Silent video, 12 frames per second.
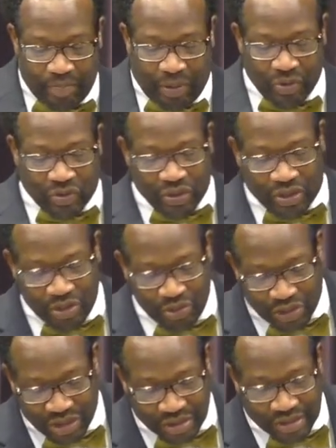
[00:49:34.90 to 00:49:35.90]

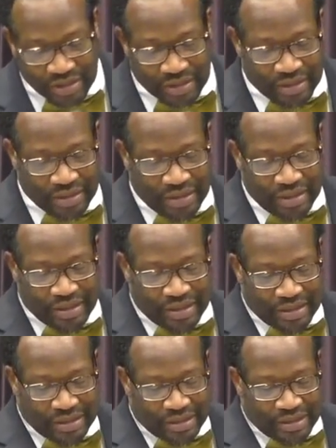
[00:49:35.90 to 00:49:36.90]
Persecutions.
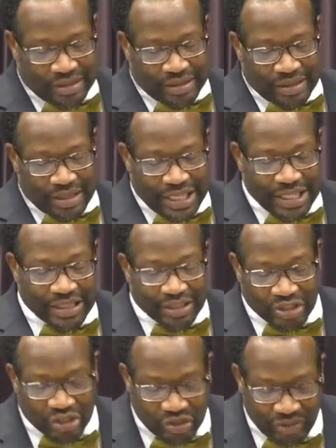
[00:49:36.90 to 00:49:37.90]
In
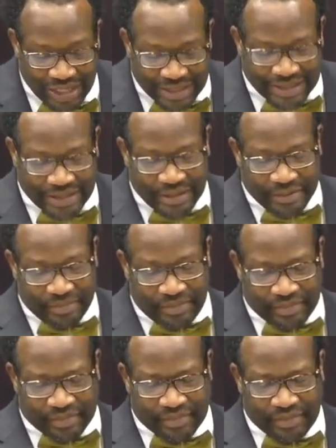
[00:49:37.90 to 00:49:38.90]
distress.
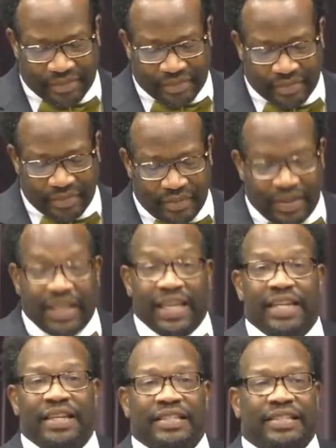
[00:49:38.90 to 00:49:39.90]

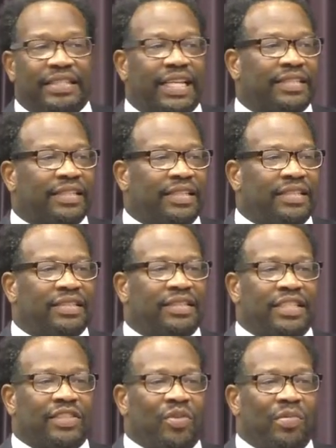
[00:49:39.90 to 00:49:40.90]
In necessities.
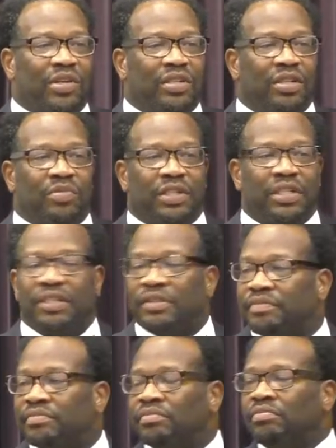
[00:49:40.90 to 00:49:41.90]
This is going to be a good one here.